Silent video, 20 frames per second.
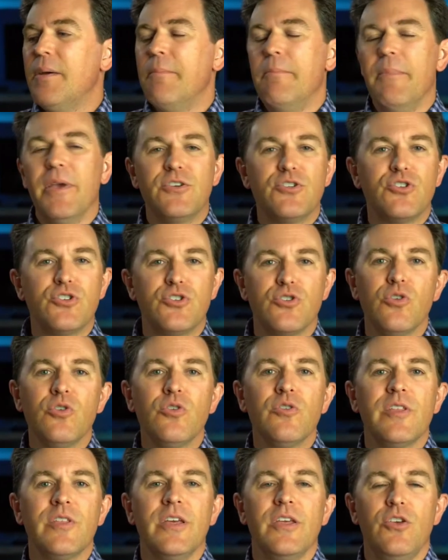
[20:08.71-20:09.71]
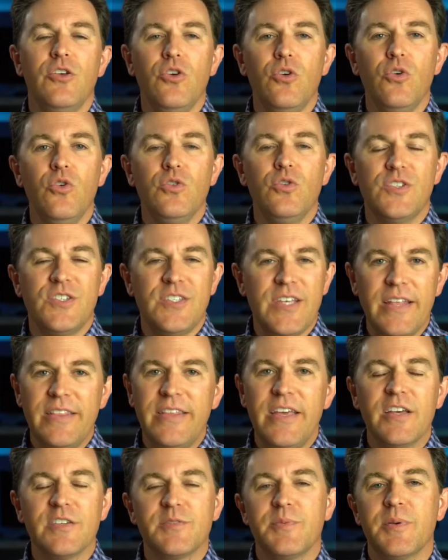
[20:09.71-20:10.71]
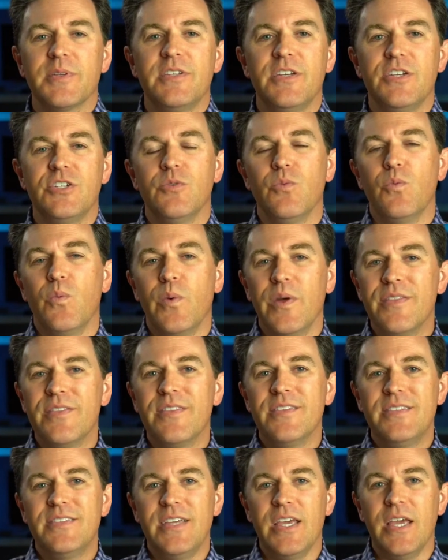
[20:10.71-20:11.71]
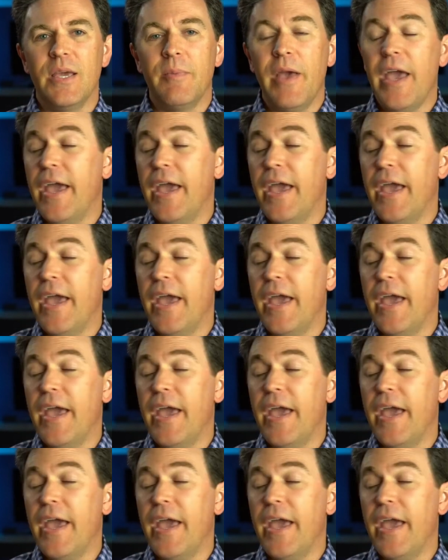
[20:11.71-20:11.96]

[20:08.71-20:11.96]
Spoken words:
Make sure that you set the expectation with the team.